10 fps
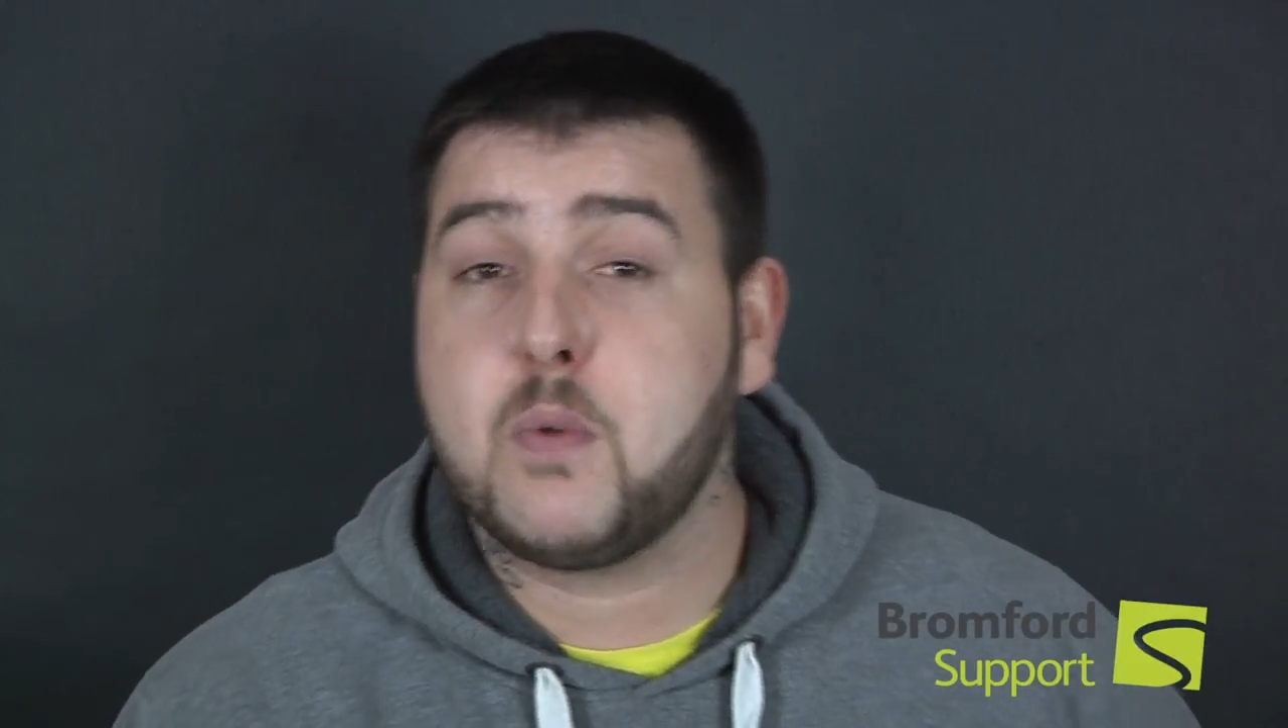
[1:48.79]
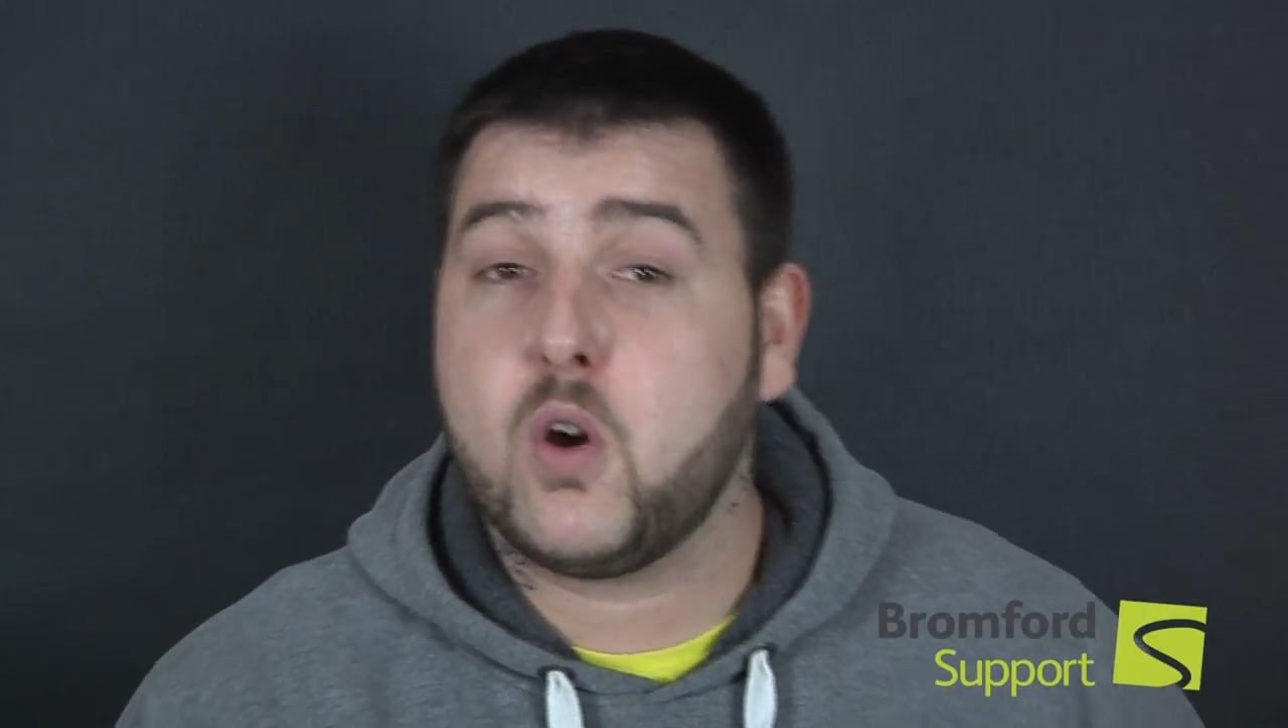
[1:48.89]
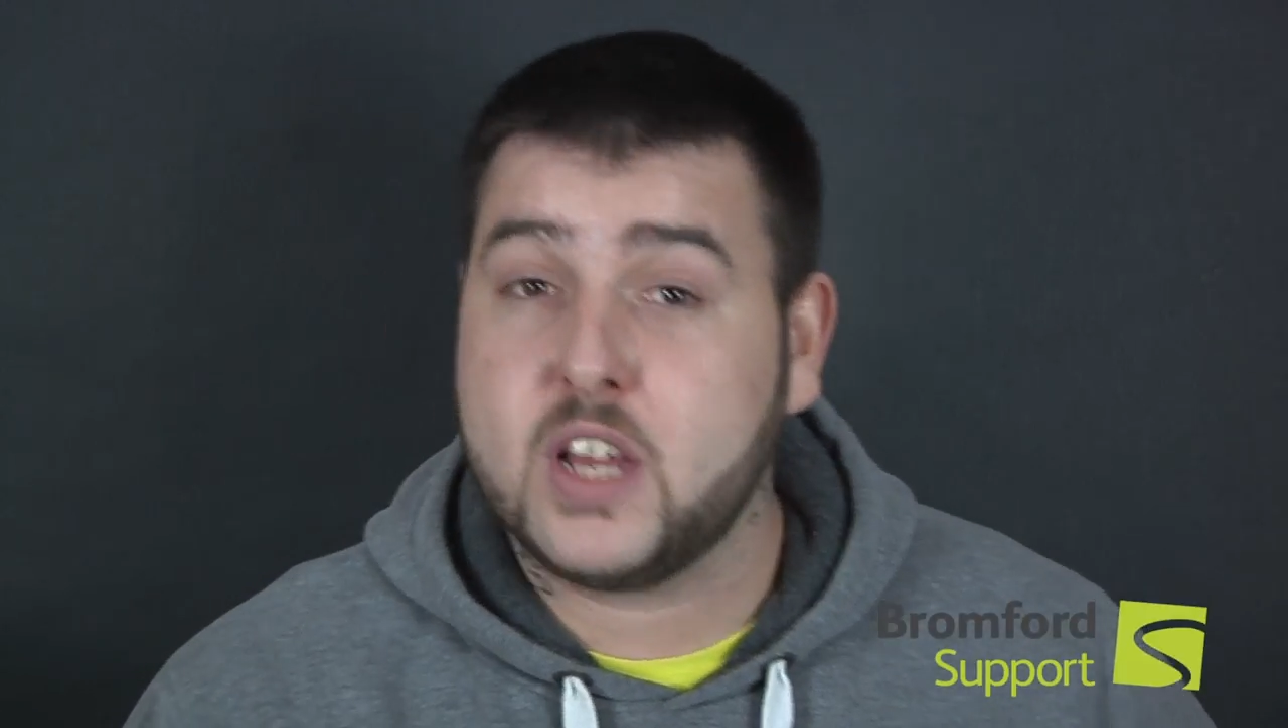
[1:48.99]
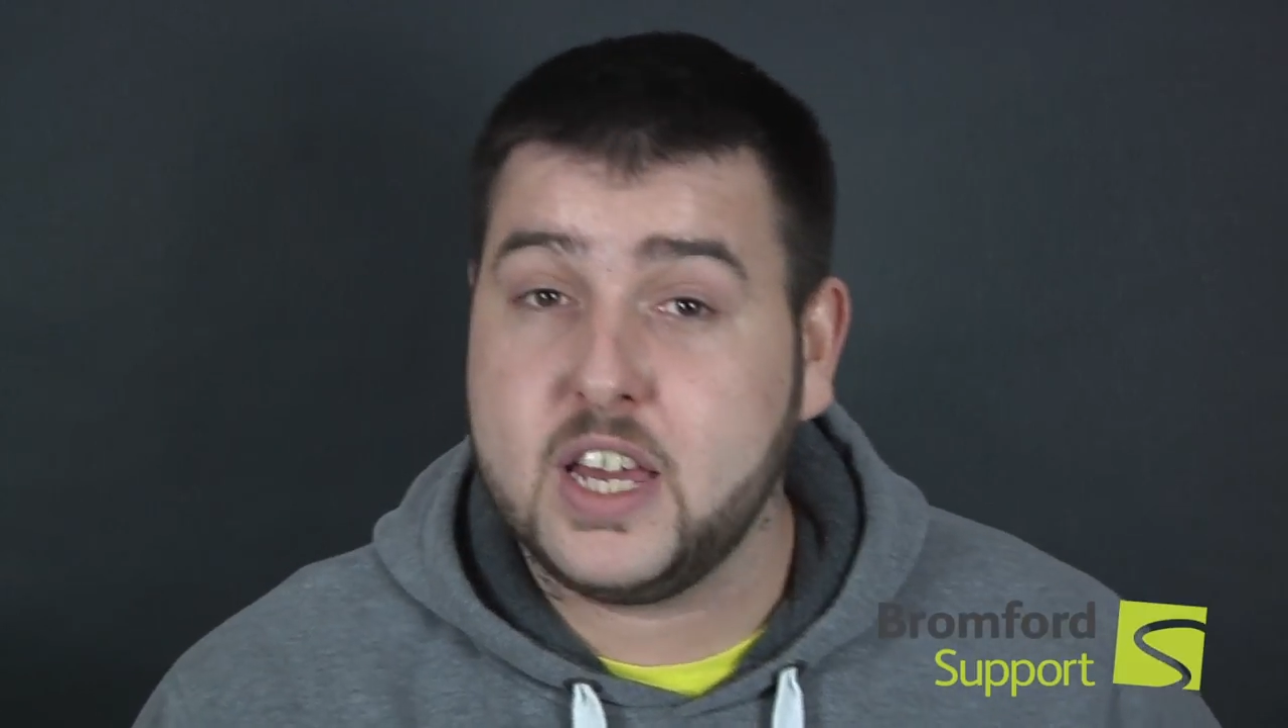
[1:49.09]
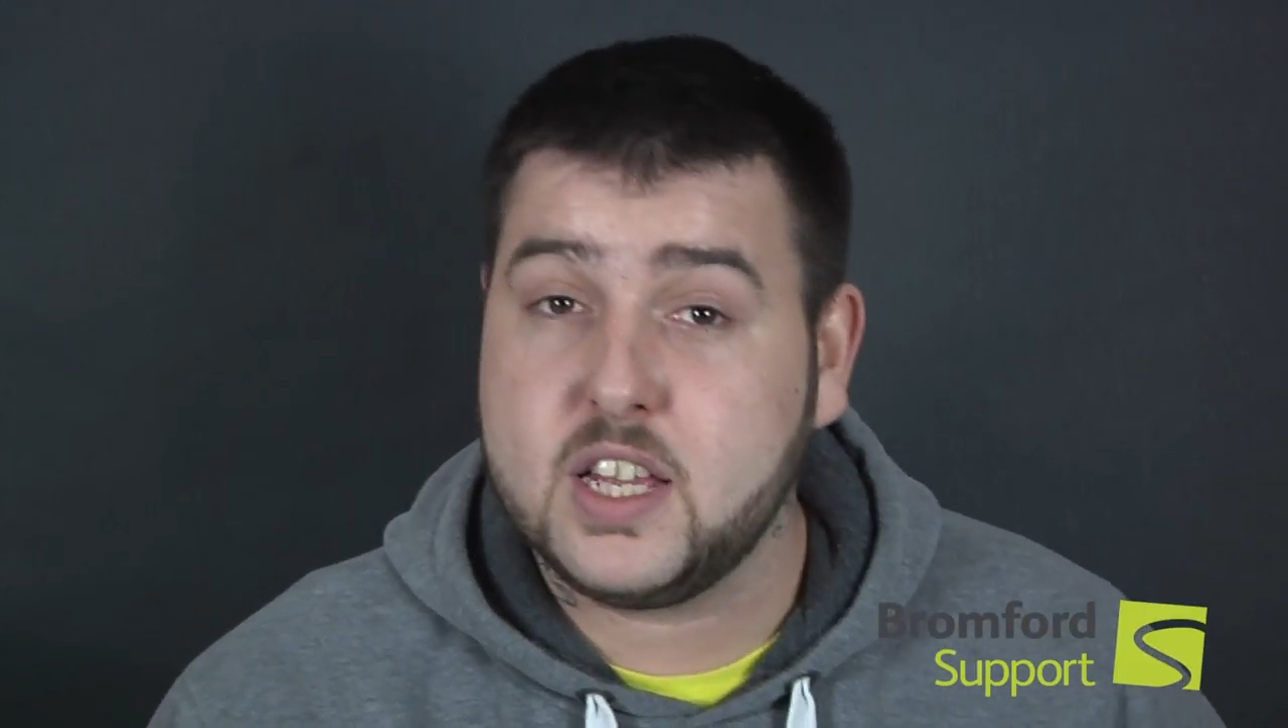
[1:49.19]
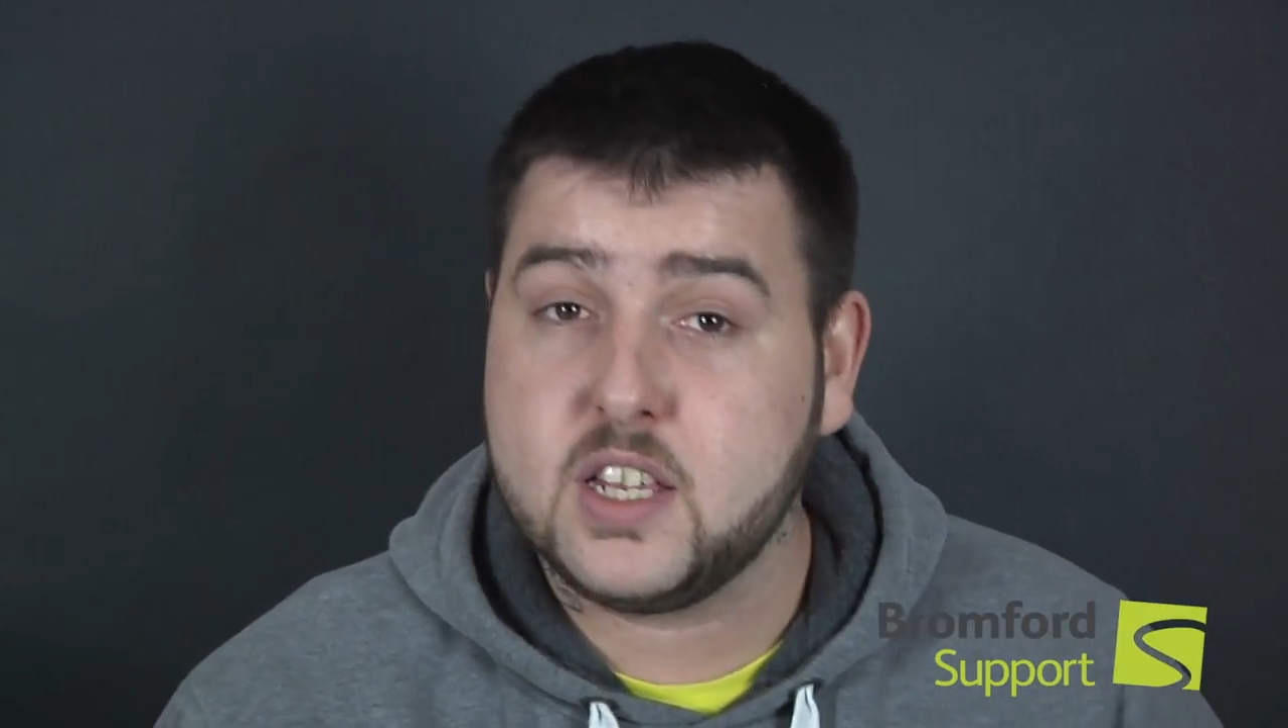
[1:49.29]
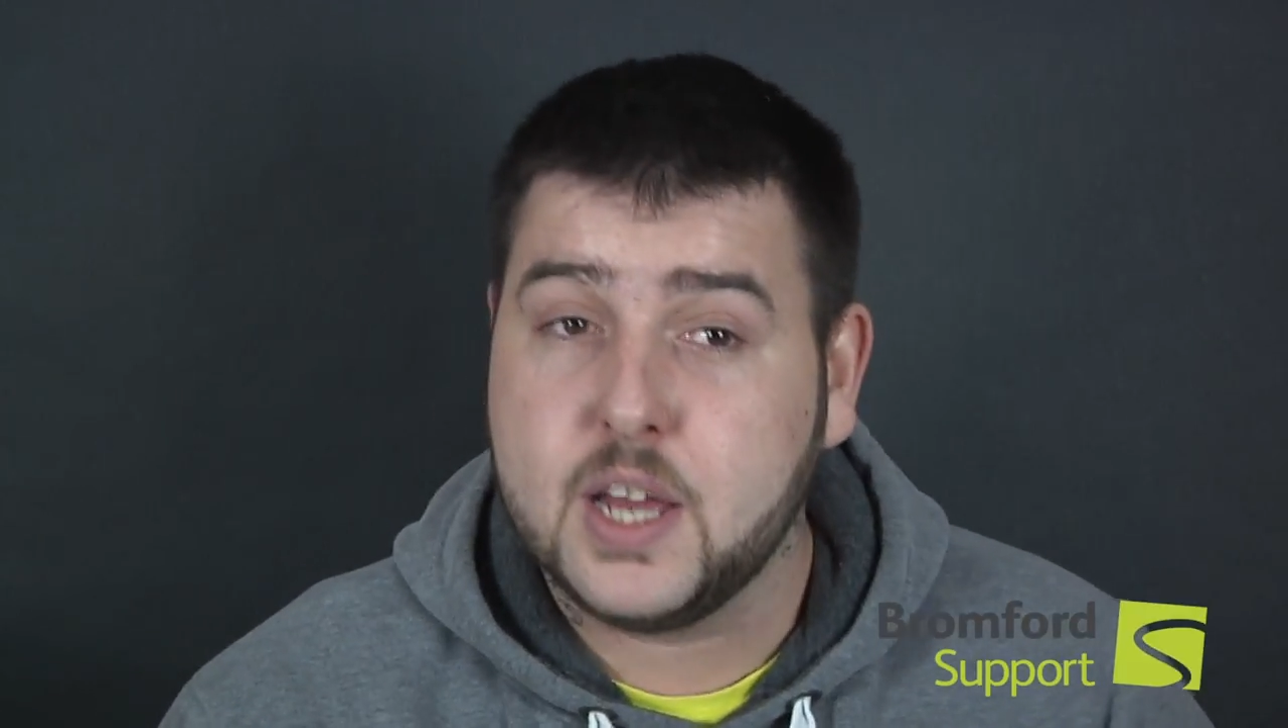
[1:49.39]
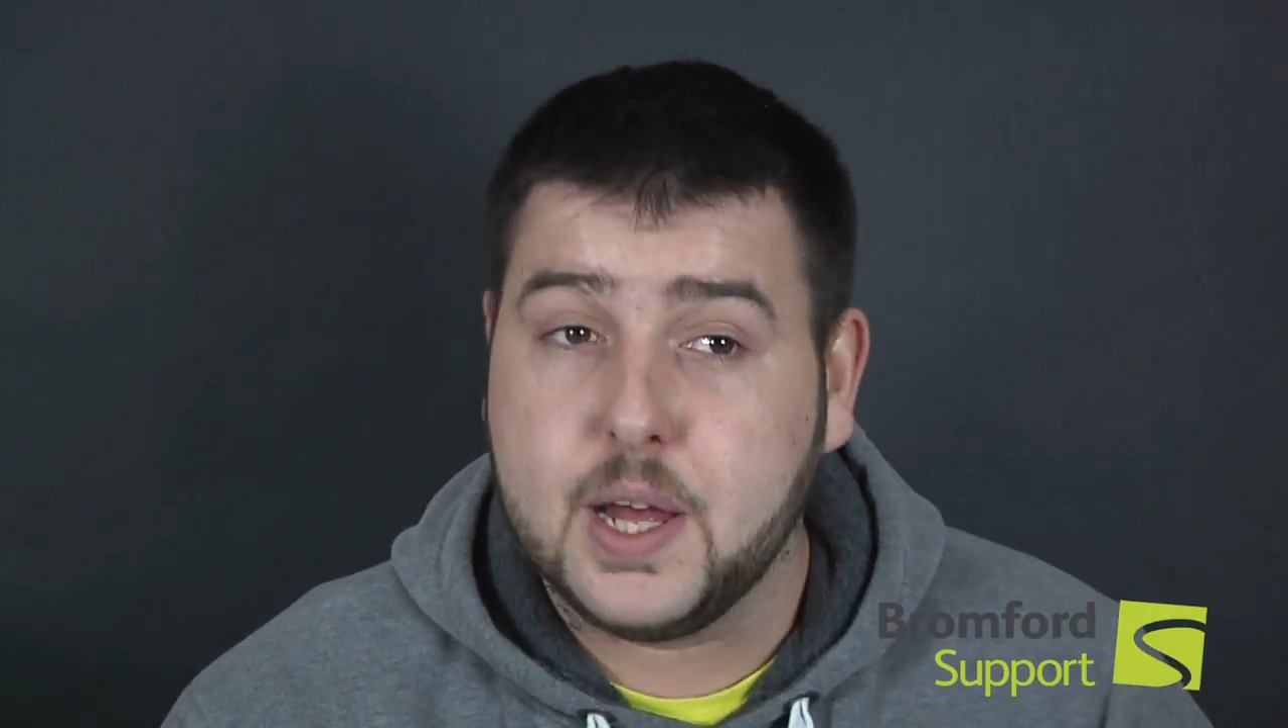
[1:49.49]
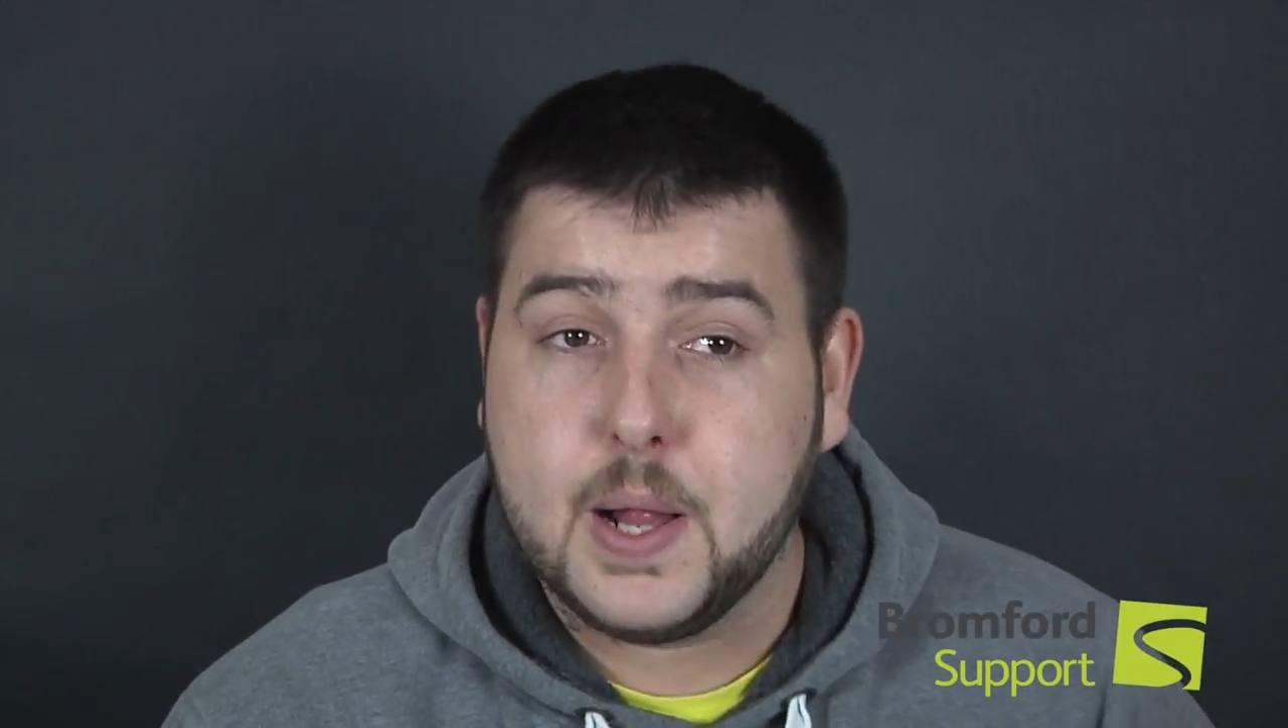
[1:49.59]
my kid.